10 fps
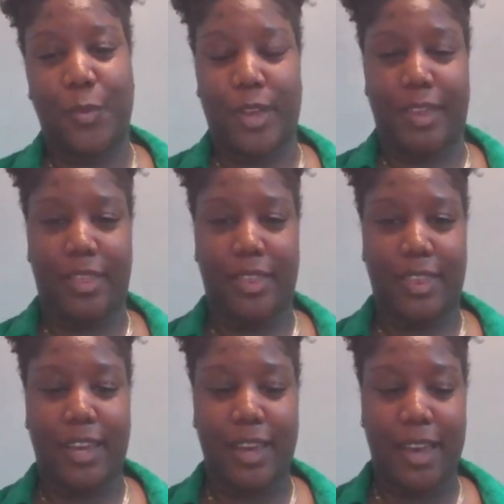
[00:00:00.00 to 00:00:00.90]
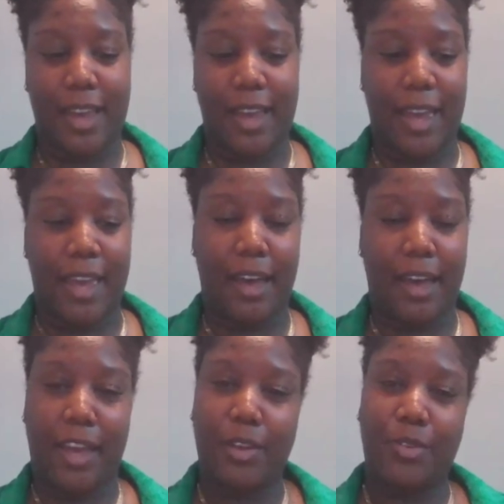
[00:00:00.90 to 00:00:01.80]
with
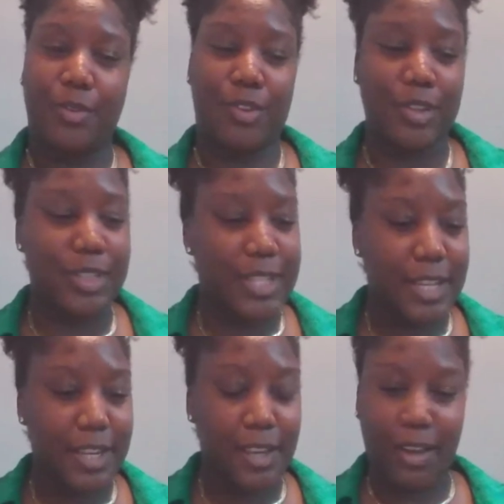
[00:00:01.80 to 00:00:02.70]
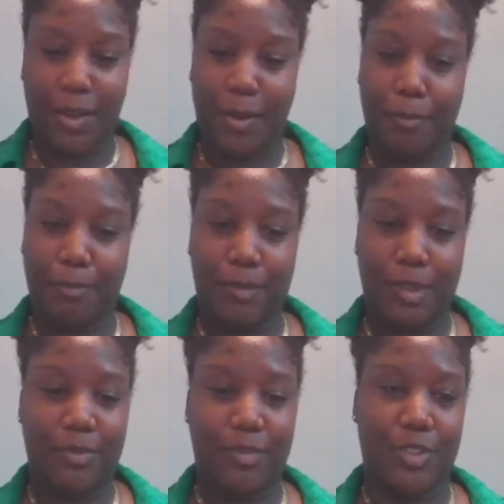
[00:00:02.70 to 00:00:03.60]
AIA New Jersey,
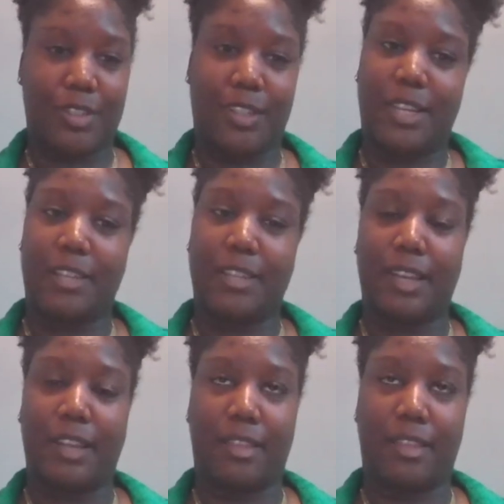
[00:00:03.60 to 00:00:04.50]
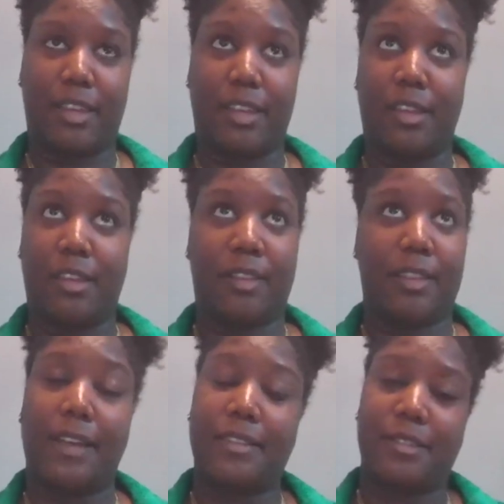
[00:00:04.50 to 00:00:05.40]
just attending the
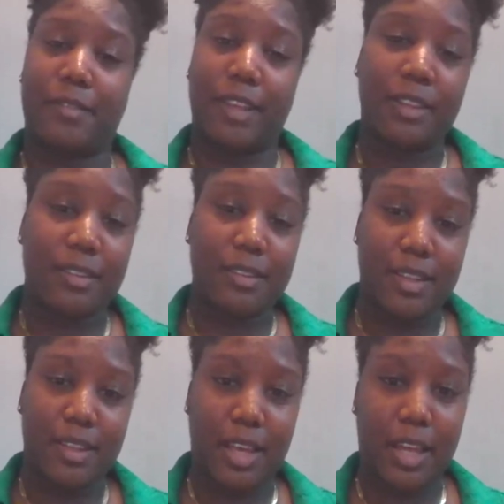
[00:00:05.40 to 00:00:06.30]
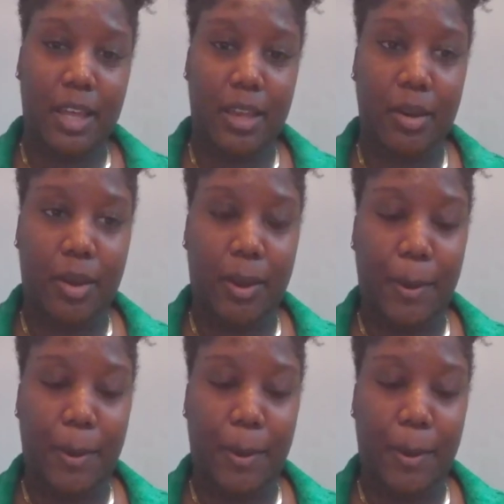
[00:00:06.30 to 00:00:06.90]
last event that